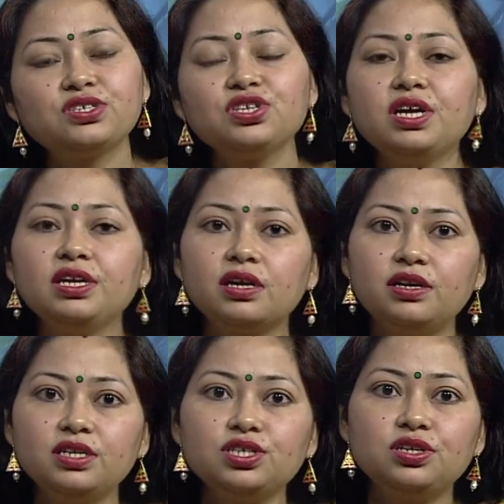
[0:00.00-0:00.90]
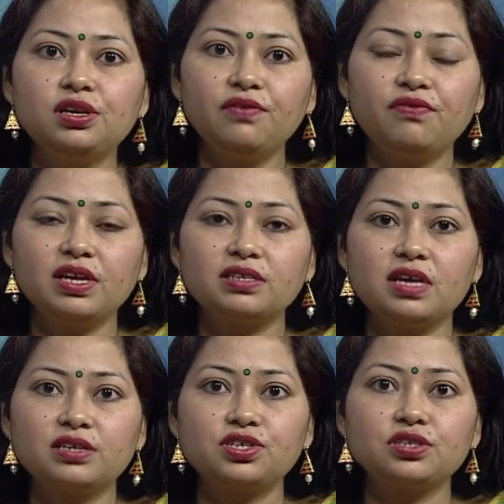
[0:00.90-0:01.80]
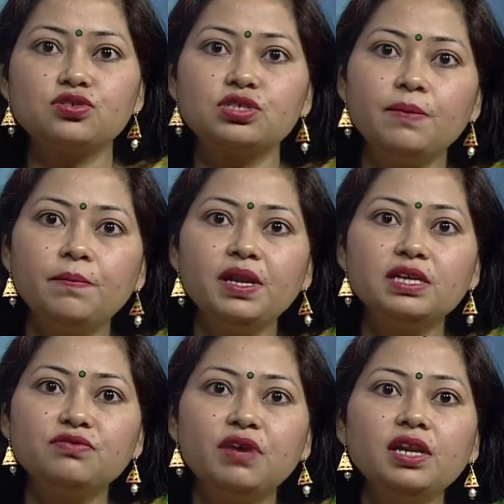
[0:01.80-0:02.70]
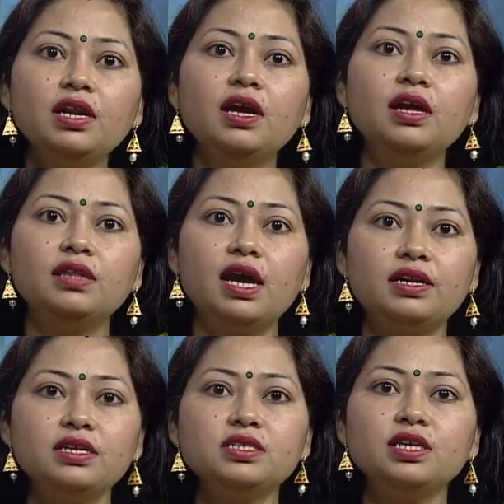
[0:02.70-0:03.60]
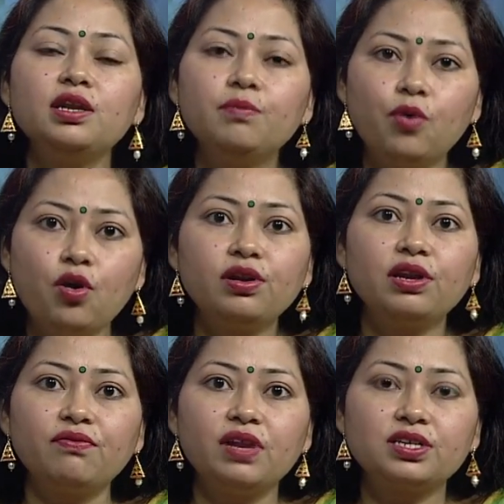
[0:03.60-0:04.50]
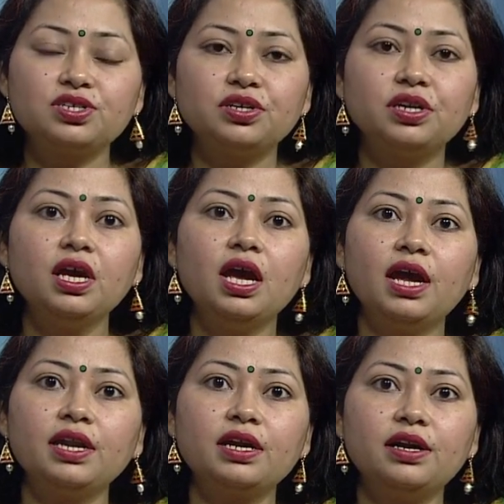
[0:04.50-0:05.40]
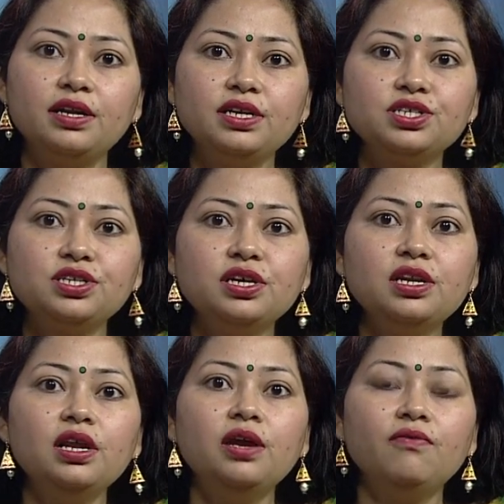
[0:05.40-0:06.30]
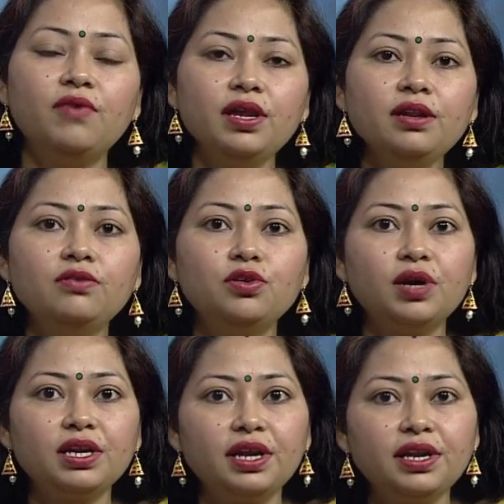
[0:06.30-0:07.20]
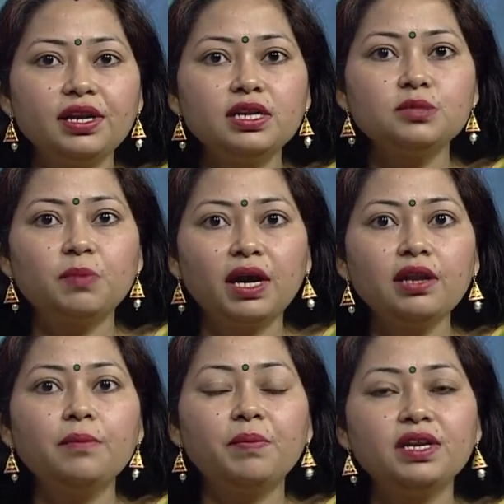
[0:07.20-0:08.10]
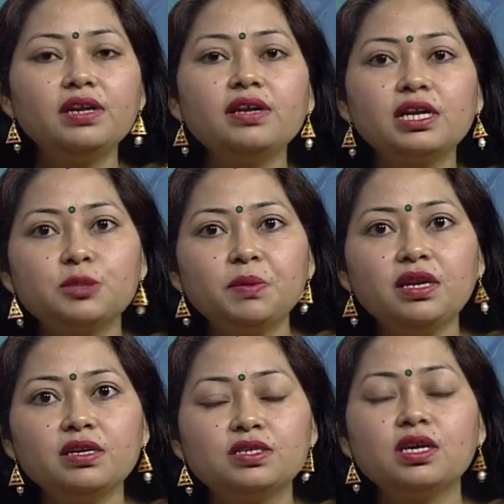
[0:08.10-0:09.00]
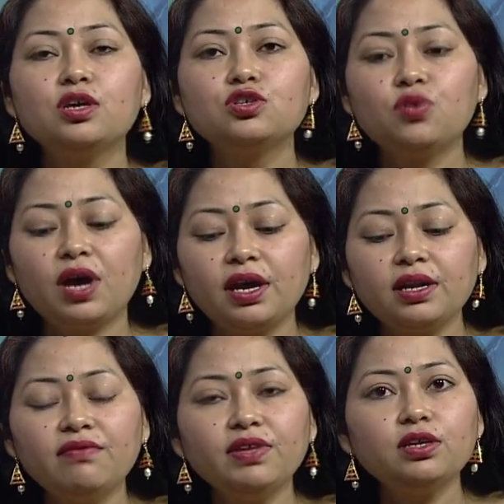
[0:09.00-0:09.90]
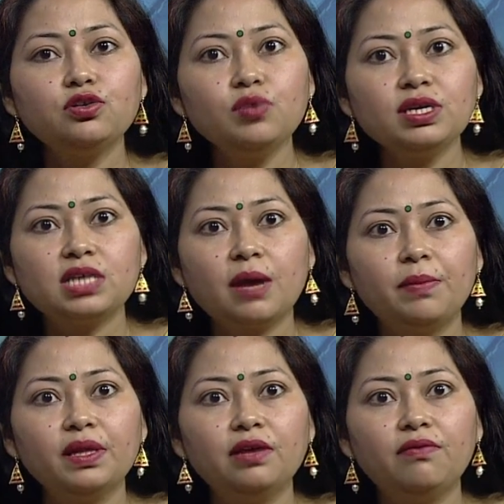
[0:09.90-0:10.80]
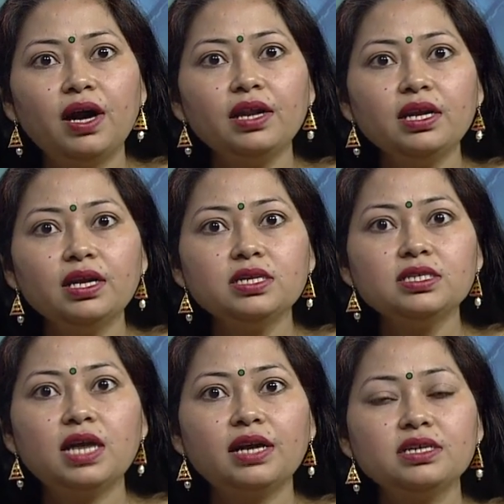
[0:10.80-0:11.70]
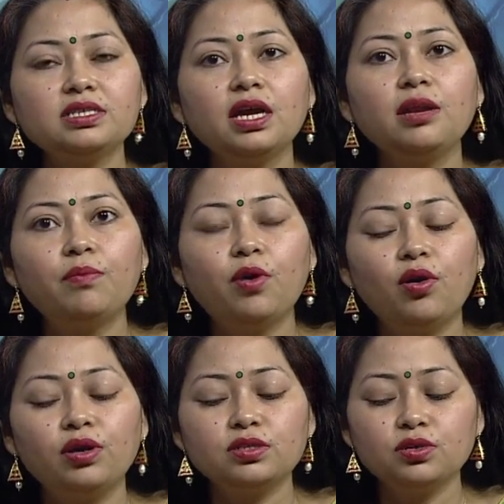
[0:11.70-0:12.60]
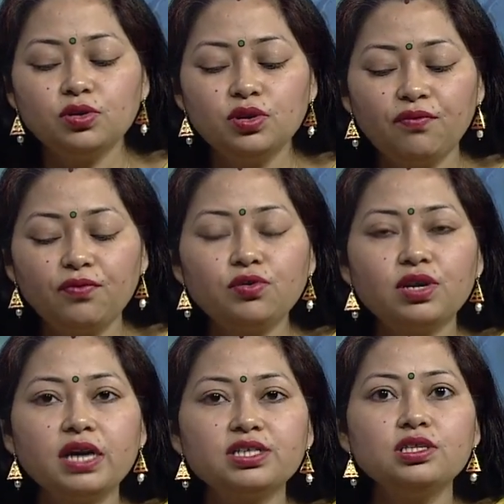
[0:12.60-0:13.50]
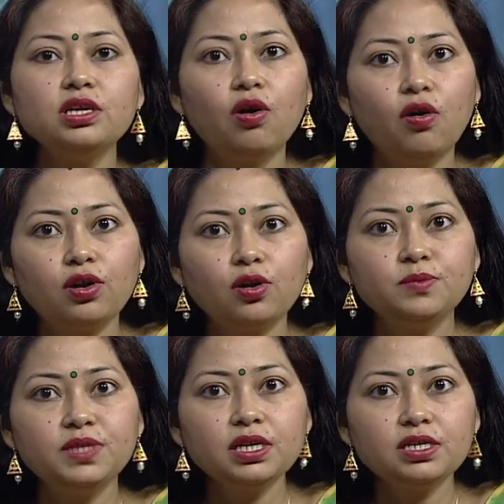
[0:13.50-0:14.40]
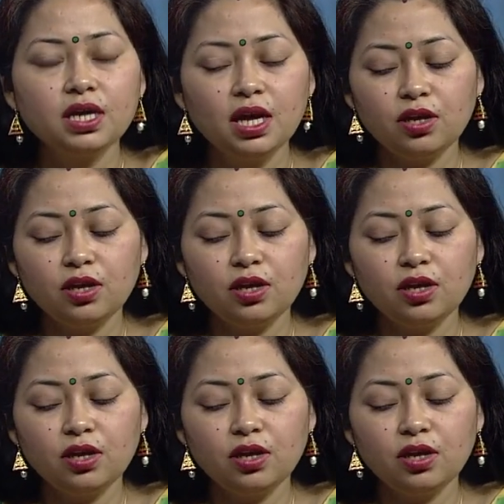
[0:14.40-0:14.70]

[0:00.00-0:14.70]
action and conditional reflex action. So, simple is one that is inborn reflection and conditional when you are getting is by repeated experience. So, I had given the two examples. The one is that is inborn. So, if you touch the hot object